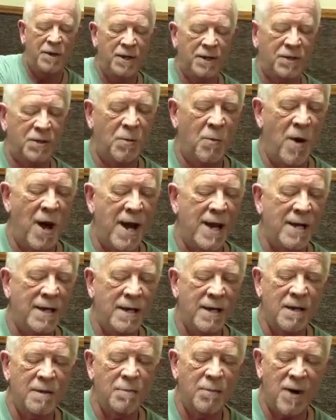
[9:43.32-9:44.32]
This
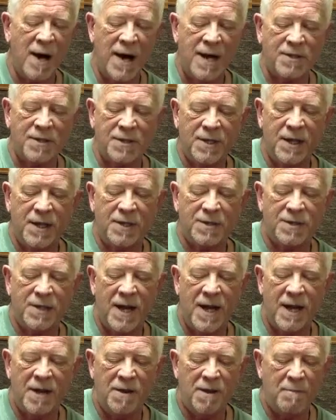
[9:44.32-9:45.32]
winding process
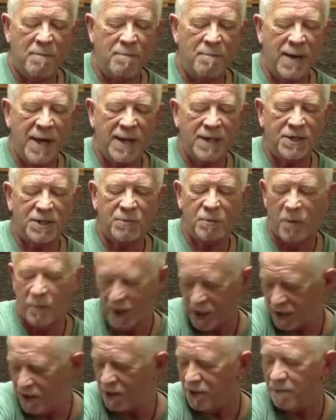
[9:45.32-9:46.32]
on the bass, what
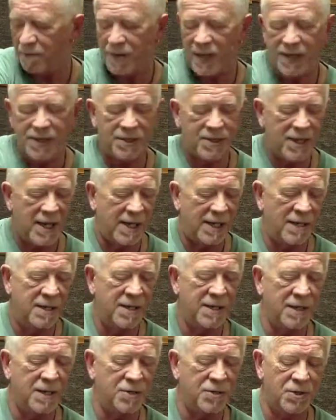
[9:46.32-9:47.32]
we call the bass side of
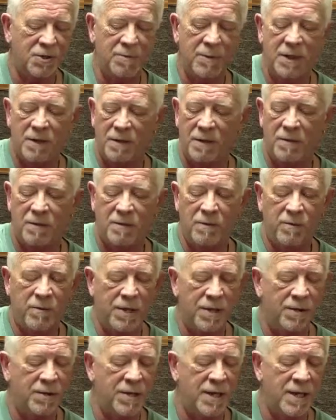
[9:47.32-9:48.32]
the instrument,
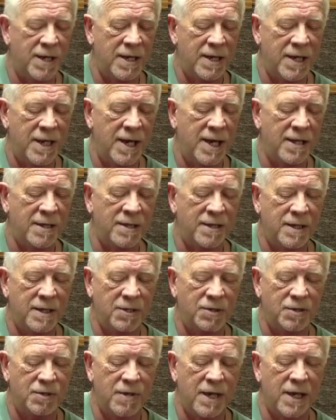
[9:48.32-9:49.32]
with the E, A, and
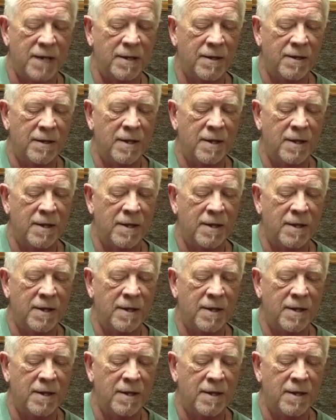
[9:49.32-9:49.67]
D string,